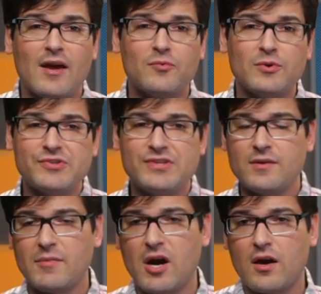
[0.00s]
and we will see you
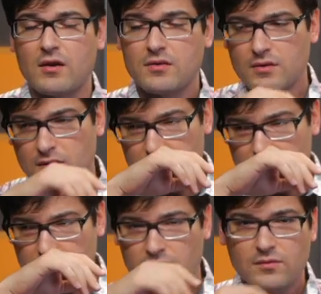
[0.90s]
tomorrow.
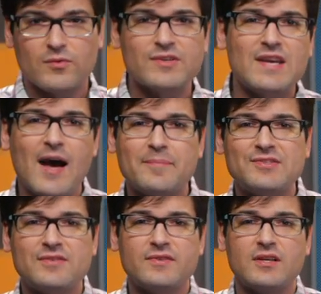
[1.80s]
What is the
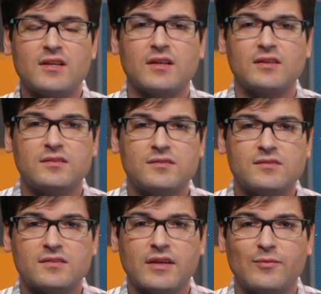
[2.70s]
opposite of vanilla?
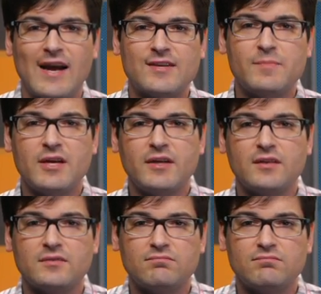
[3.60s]
Like raspberry?